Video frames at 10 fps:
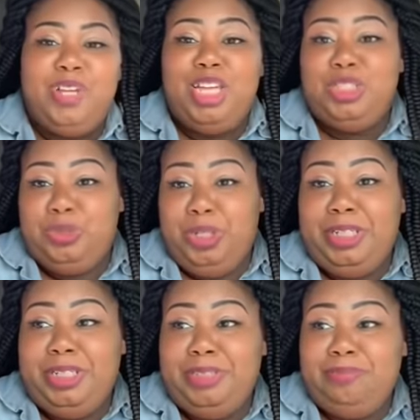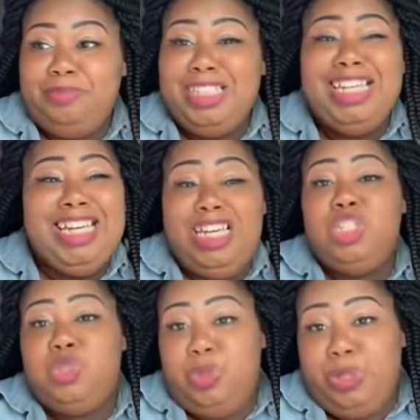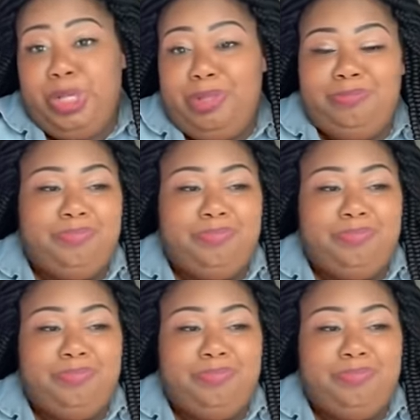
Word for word: Is you done? I'm just saying, was it crunchy?